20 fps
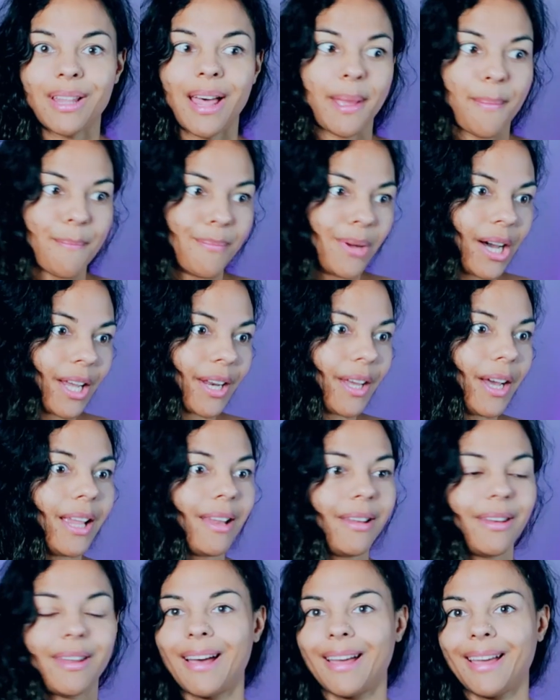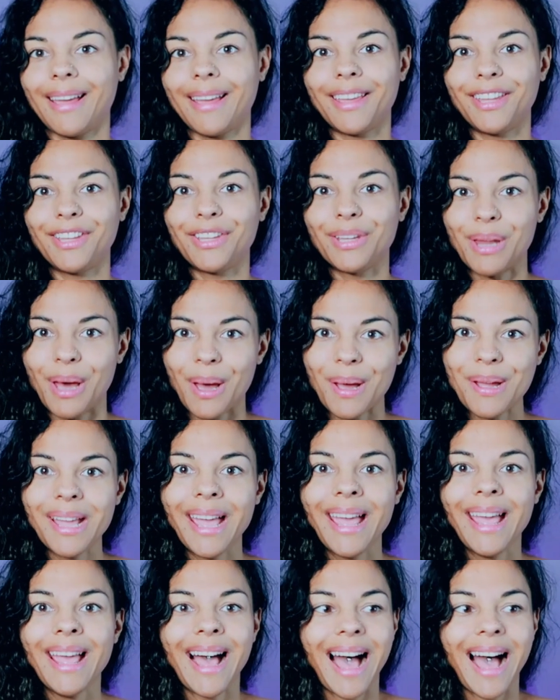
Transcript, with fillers: like Mana, like, you know,